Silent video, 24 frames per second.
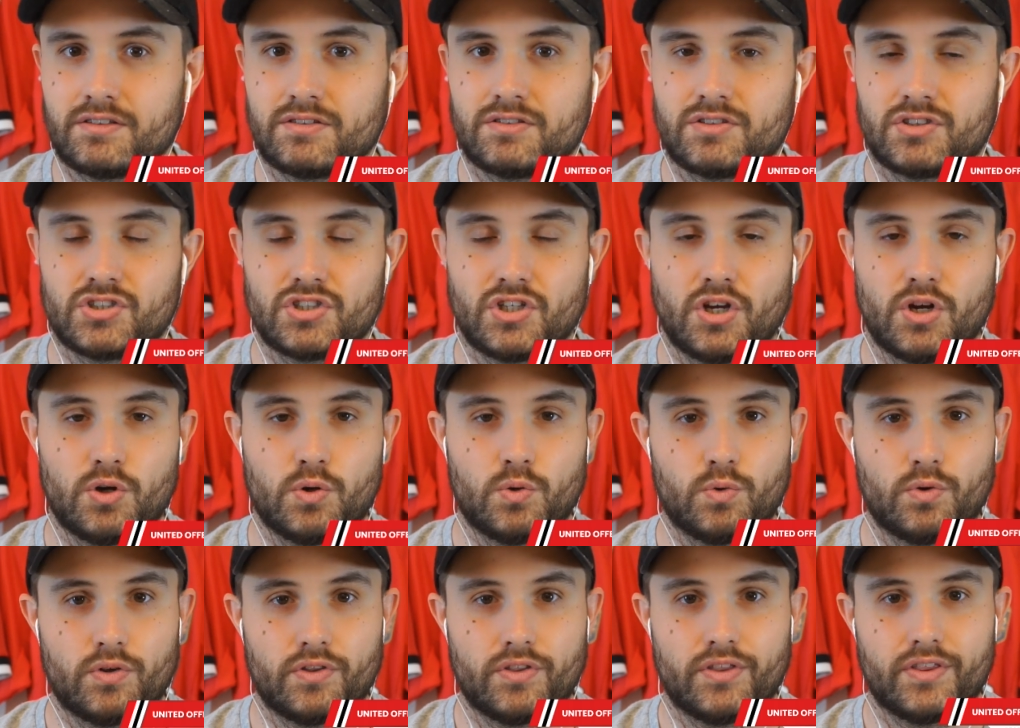
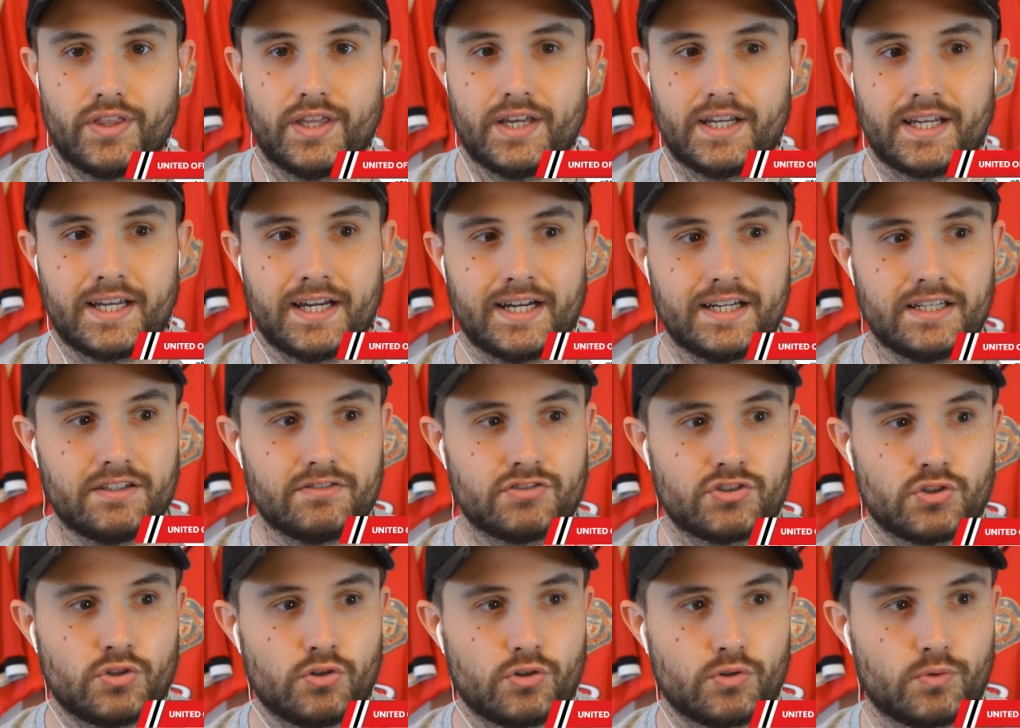So they're kind of
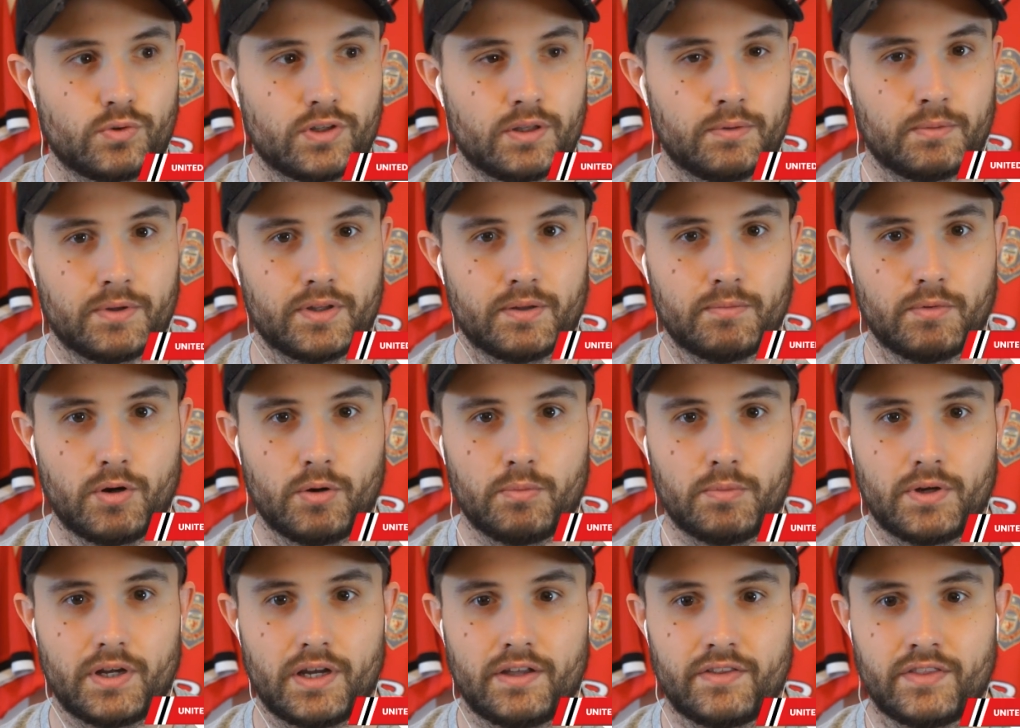stuck with him at the
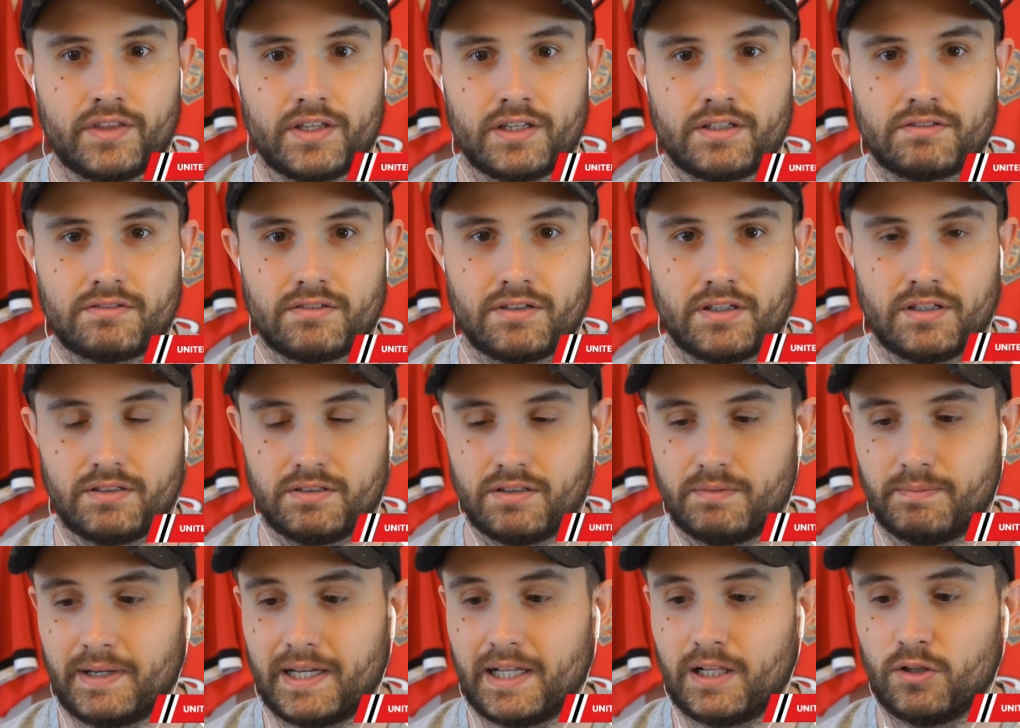moment, and they're, uh,
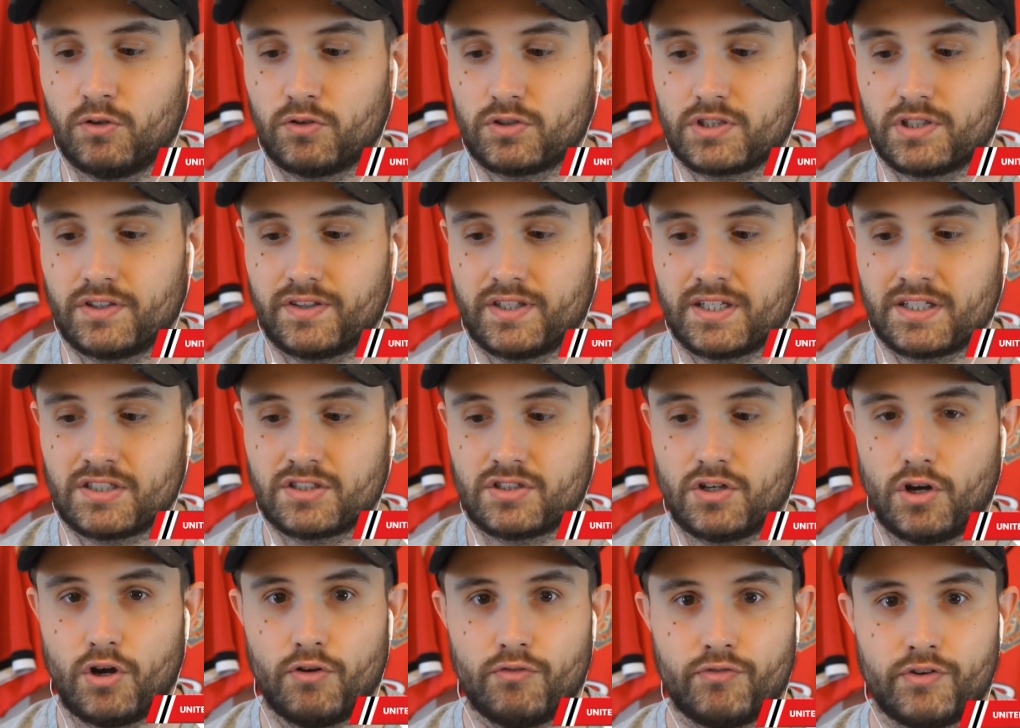by the looks of things,
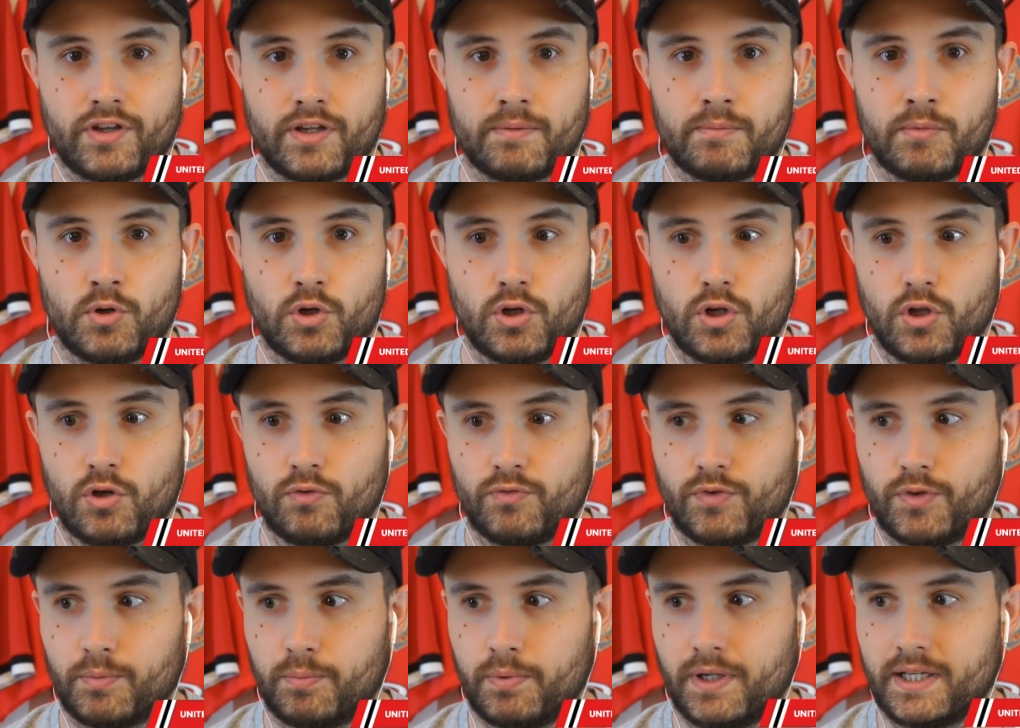offering him all
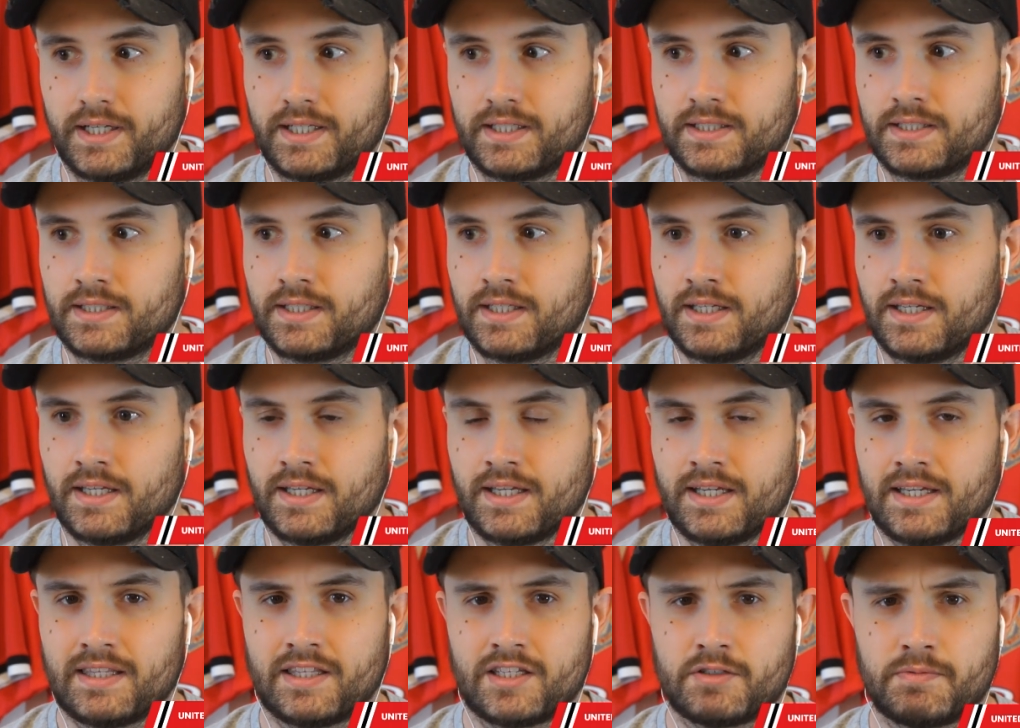over the place.
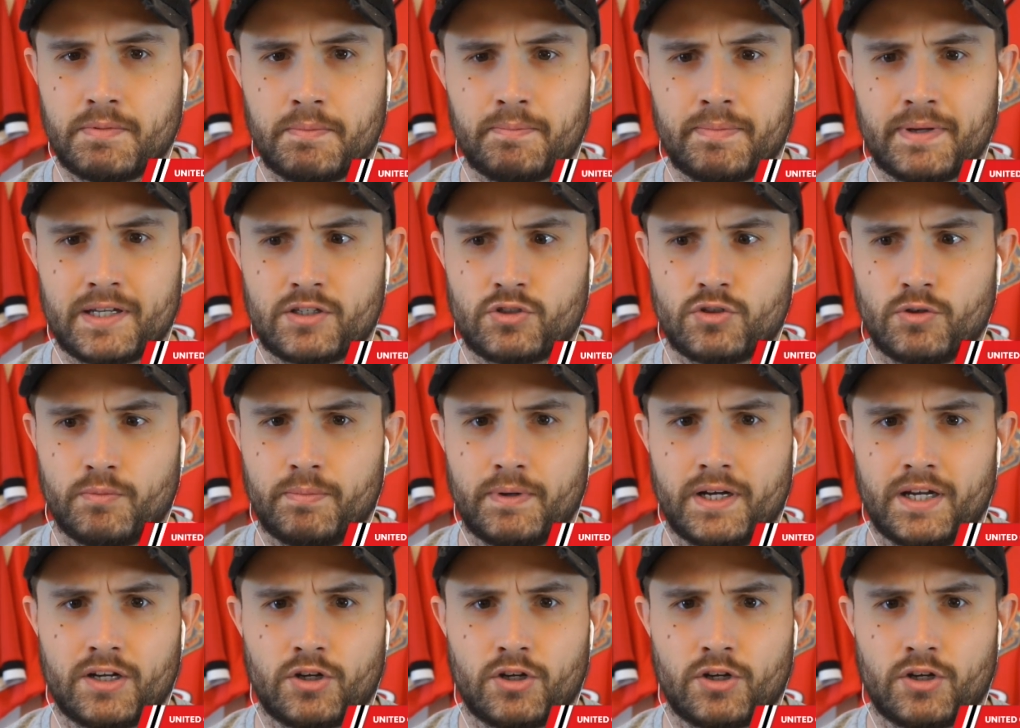It's been picked up by a